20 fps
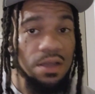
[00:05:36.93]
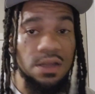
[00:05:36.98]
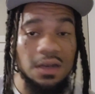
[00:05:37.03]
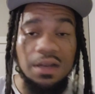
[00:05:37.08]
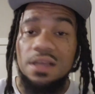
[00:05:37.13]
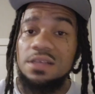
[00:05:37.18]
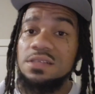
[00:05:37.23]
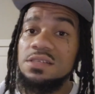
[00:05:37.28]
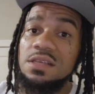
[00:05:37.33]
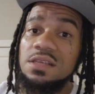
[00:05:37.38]

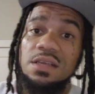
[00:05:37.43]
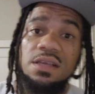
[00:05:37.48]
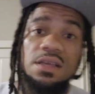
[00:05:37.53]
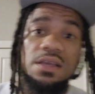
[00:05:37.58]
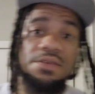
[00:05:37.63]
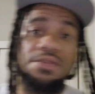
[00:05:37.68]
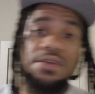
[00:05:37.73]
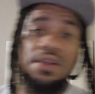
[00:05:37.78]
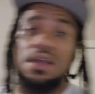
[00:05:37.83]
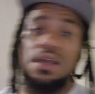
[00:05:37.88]
that's it.
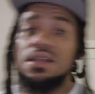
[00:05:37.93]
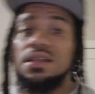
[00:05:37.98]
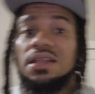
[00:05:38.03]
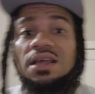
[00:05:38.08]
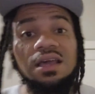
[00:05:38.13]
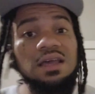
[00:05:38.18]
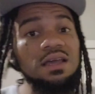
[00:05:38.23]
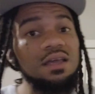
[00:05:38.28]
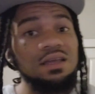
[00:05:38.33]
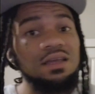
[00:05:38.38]
If it ain't
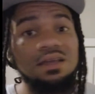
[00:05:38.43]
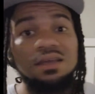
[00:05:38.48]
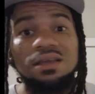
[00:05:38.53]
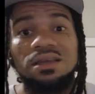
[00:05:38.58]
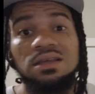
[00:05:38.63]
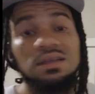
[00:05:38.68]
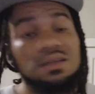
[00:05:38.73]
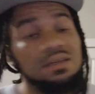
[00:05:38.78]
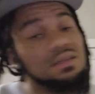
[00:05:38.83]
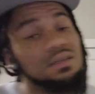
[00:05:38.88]
dead,
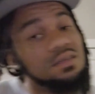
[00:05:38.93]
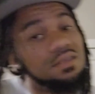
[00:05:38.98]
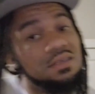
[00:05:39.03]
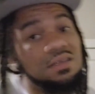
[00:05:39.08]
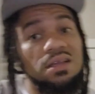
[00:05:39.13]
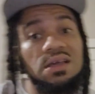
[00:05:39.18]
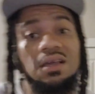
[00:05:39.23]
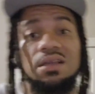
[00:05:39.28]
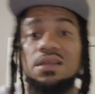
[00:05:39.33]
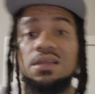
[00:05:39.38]

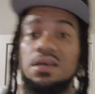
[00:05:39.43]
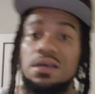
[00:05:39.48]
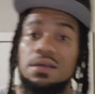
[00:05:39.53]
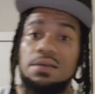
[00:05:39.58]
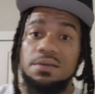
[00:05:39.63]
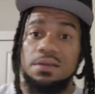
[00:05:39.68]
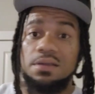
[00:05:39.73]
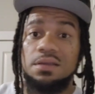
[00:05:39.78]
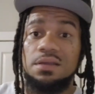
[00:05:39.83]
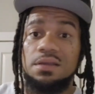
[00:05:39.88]
shit ain't
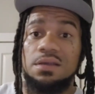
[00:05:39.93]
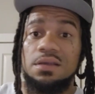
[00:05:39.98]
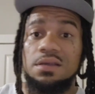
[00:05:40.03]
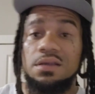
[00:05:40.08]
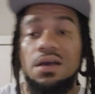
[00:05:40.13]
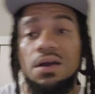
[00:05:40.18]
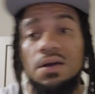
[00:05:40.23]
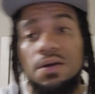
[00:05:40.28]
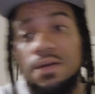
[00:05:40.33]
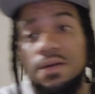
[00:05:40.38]
nothing.
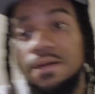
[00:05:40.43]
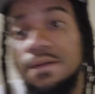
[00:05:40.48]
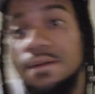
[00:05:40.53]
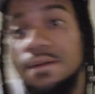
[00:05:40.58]
Gone.